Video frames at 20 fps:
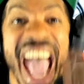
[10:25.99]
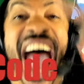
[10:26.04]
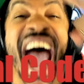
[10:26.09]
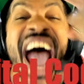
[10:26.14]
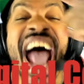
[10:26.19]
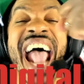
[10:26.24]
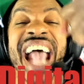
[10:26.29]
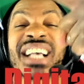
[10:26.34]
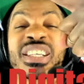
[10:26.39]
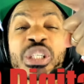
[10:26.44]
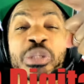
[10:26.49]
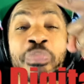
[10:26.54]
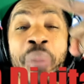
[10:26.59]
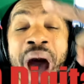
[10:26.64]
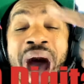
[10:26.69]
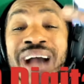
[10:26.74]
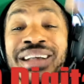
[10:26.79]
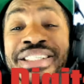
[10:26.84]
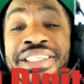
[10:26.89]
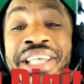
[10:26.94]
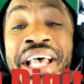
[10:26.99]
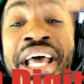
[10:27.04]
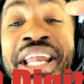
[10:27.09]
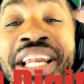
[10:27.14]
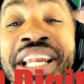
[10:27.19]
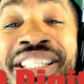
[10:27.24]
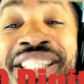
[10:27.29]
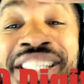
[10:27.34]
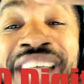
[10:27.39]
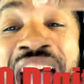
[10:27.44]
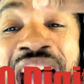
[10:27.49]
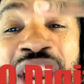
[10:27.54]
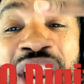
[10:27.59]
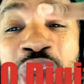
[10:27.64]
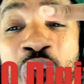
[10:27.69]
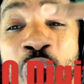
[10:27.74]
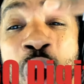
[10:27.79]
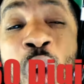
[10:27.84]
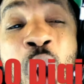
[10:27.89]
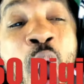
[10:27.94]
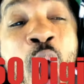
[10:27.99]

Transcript: Xbox, Nintendo,